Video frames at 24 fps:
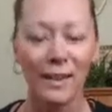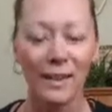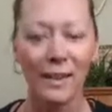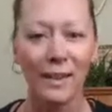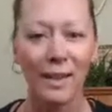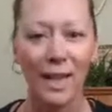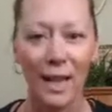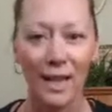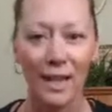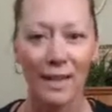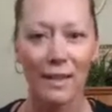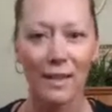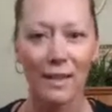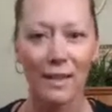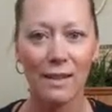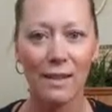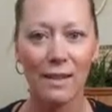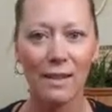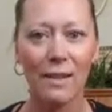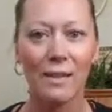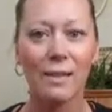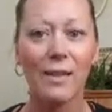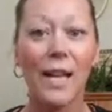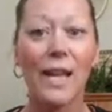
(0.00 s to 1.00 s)
and
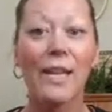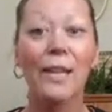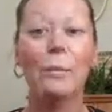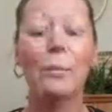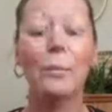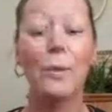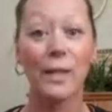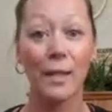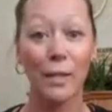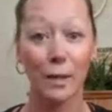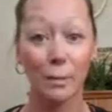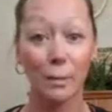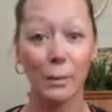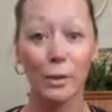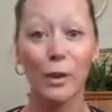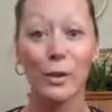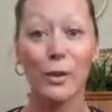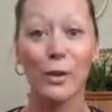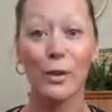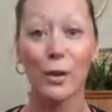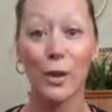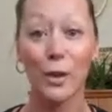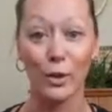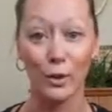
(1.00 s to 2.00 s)
the light being able to
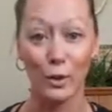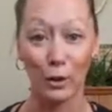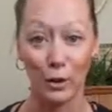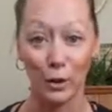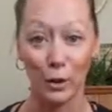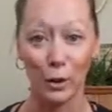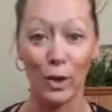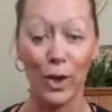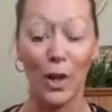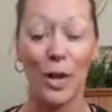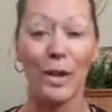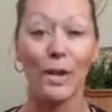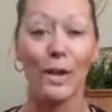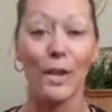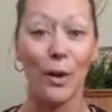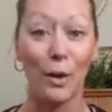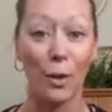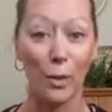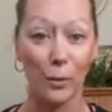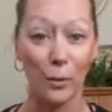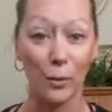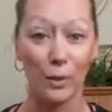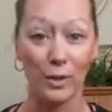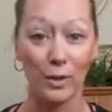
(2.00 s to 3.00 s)
start to shine
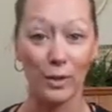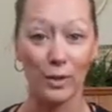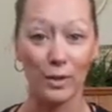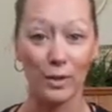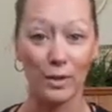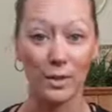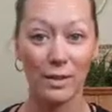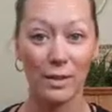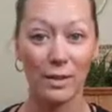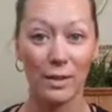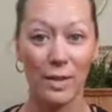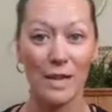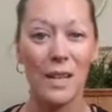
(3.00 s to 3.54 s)
outwards.